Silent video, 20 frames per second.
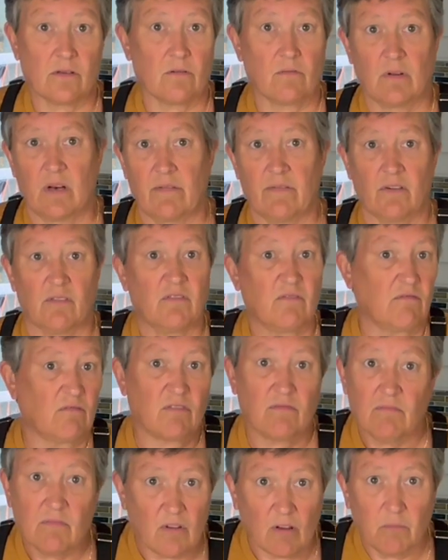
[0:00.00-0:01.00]
or whatever,
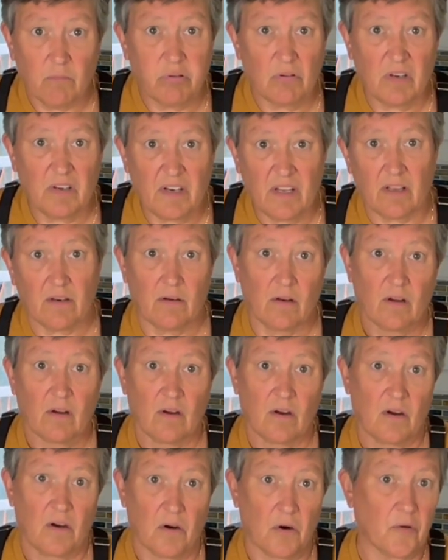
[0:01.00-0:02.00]
don't put it in.
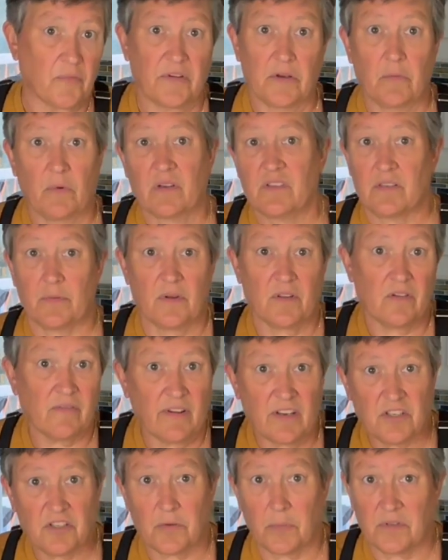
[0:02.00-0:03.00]
Or if you want some other
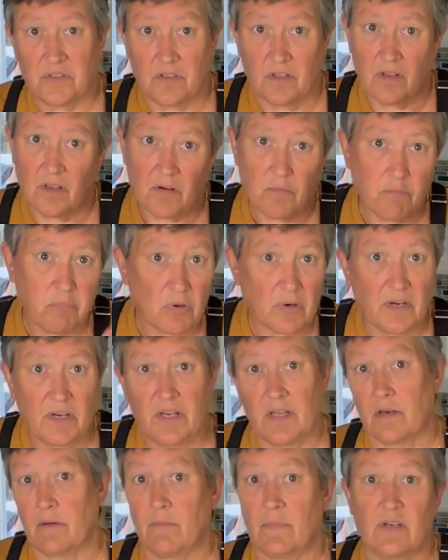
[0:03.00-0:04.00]
vegetables in there, put it
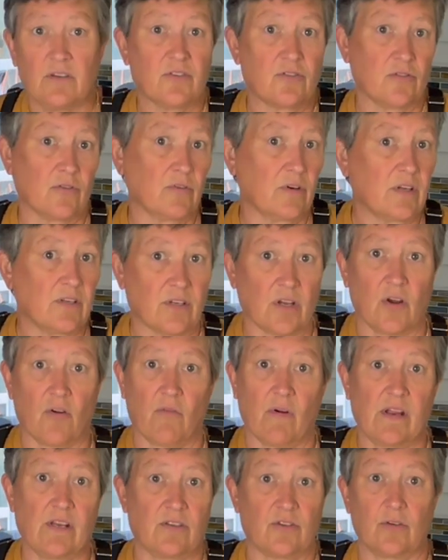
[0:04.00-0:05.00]
in. Minestrone is a
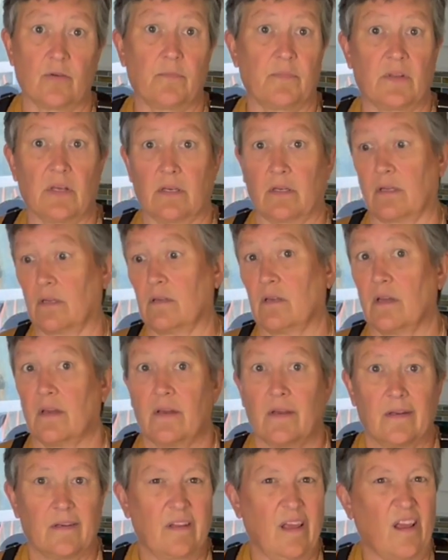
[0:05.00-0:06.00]
great soup that could
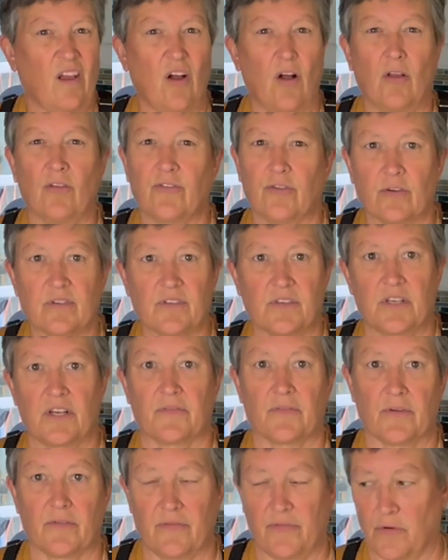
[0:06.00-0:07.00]
take all sorts of
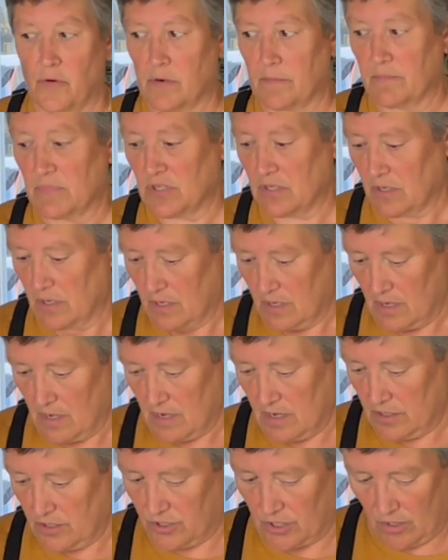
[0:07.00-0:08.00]
different forms.
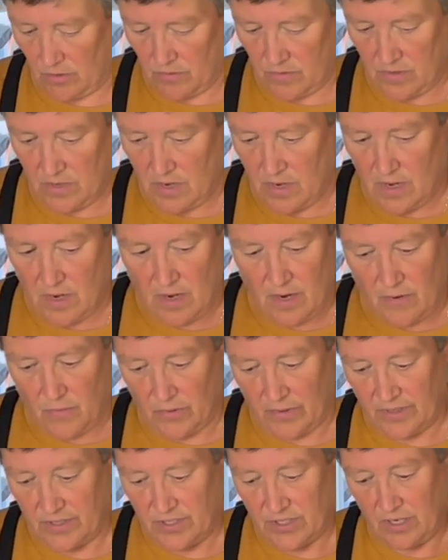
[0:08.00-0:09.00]
So we're
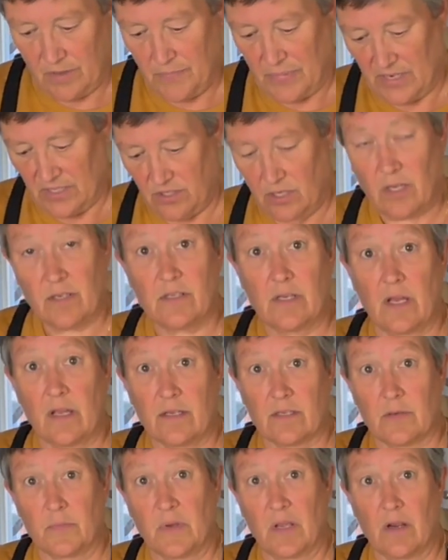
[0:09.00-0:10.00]
going to start by sautéing
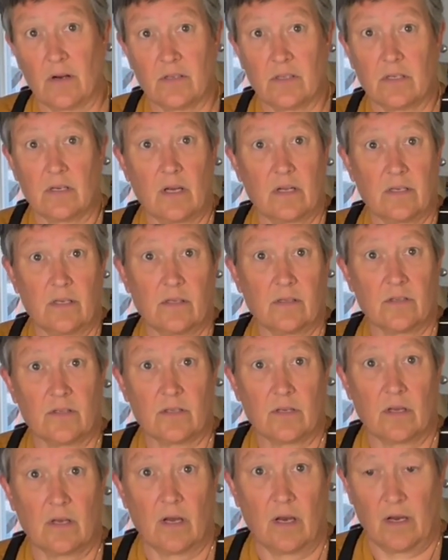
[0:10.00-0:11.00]
some carrots and
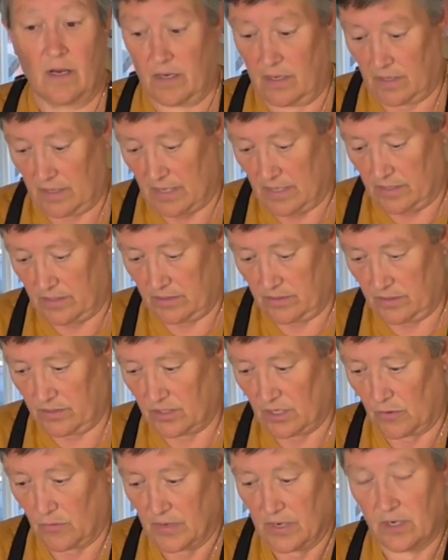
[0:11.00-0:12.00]
onions and
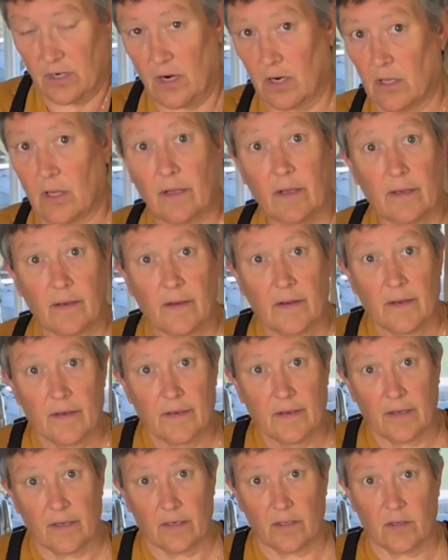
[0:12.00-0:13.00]
celery and garlic
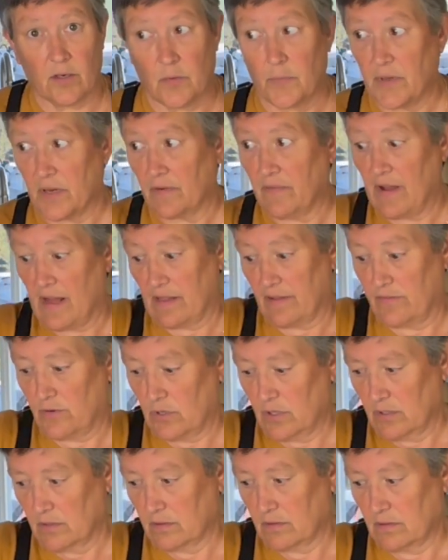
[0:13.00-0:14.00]
and a little bit of olive
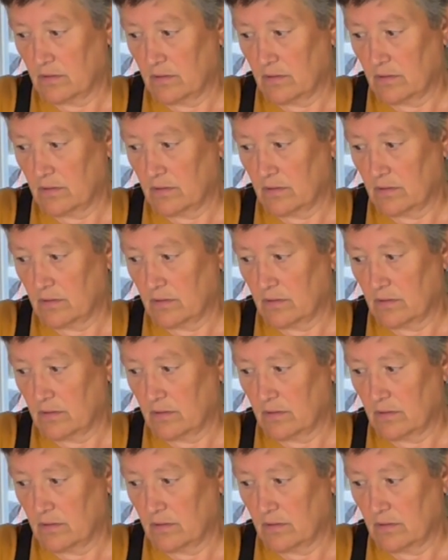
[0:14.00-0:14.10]
oil